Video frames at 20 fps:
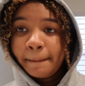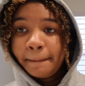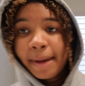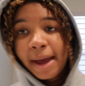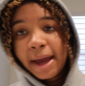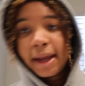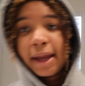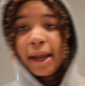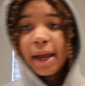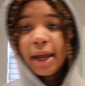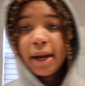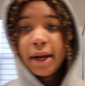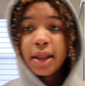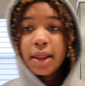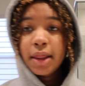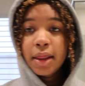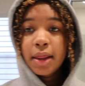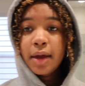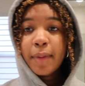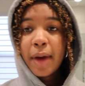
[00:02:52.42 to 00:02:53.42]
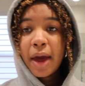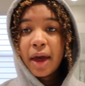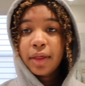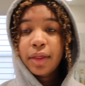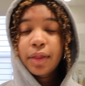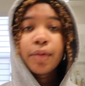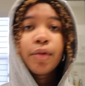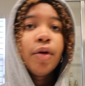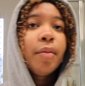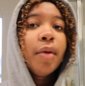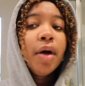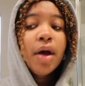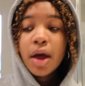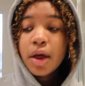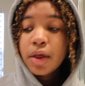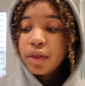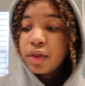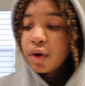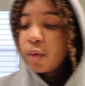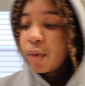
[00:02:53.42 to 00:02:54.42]
back again in the bathroom.
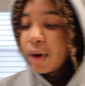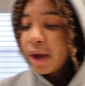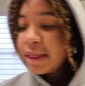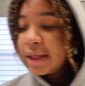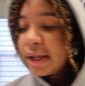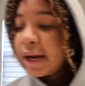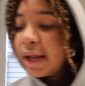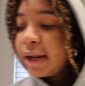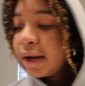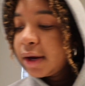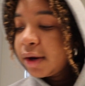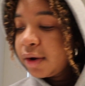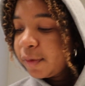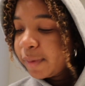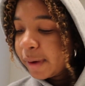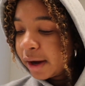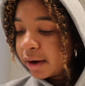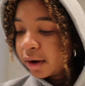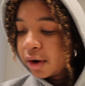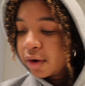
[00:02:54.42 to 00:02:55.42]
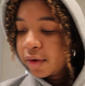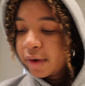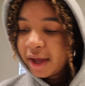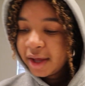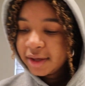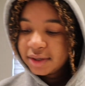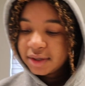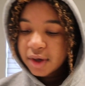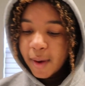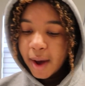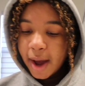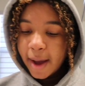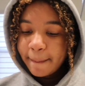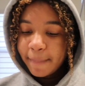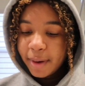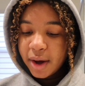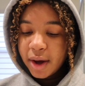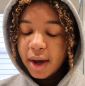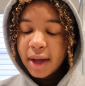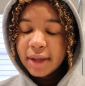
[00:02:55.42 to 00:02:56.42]
The way that I need a new powder, okay, so I
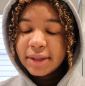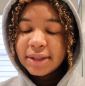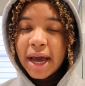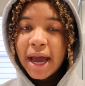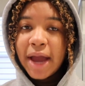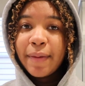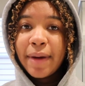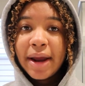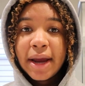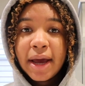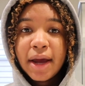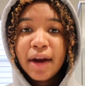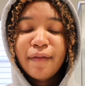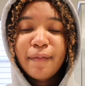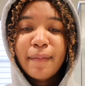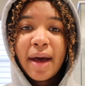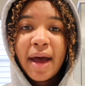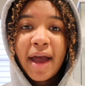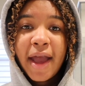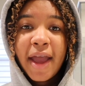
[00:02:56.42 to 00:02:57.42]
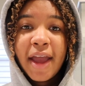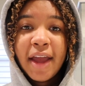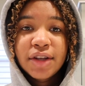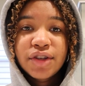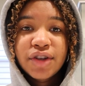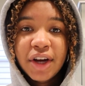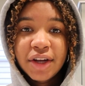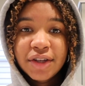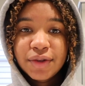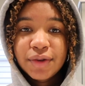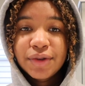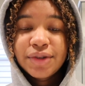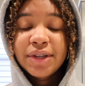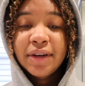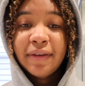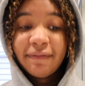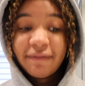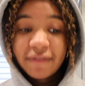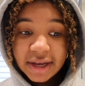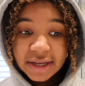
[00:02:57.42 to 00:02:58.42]
bought, I ran out of my
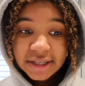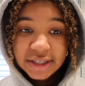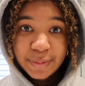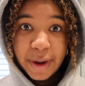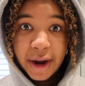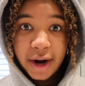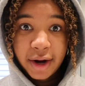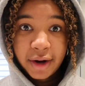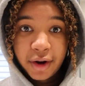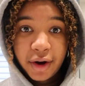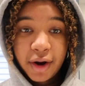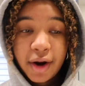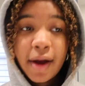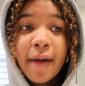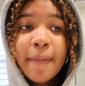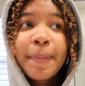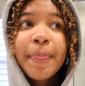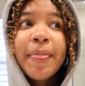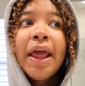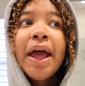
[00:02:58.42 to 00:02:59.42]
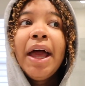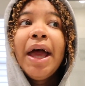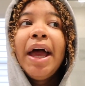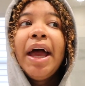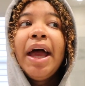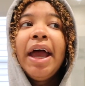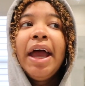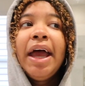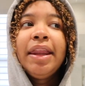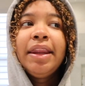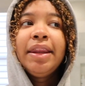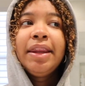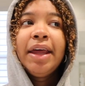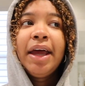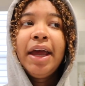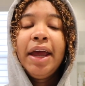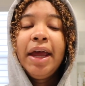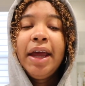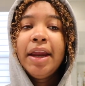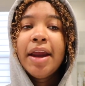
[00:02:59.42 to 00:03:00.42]
translucent face powder and
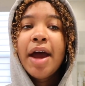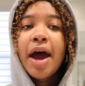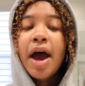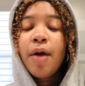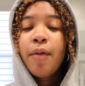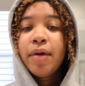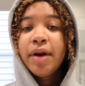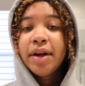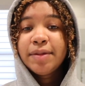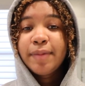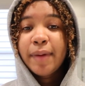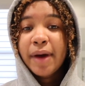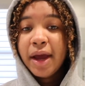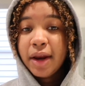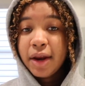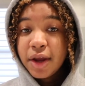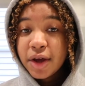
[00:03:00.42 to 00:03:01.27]
then I wanted to buy a